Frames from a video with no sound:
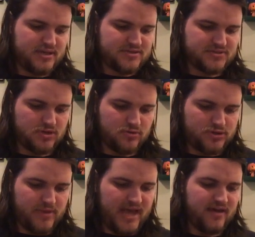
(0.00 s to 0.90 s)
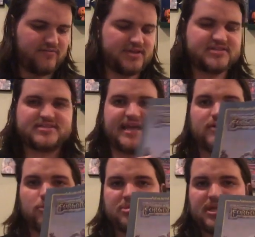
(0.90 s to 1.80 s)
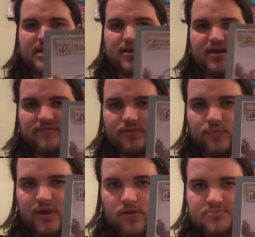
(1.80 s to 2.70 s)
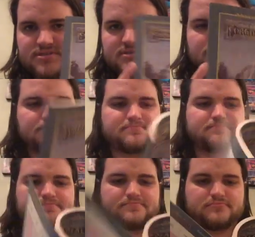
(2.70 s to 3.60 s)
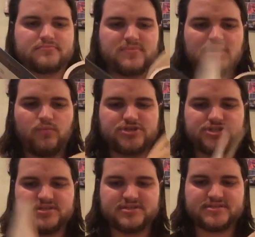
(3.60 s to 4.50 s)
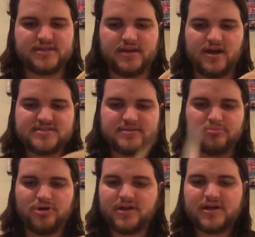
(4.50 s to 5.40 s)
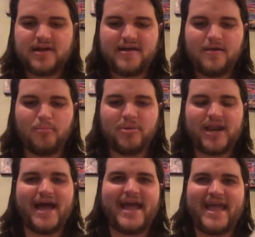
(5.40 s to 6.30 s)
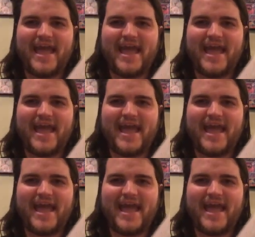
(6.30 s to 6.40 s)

So you have Cyclopedia of the Realms, which is an awesome book, but I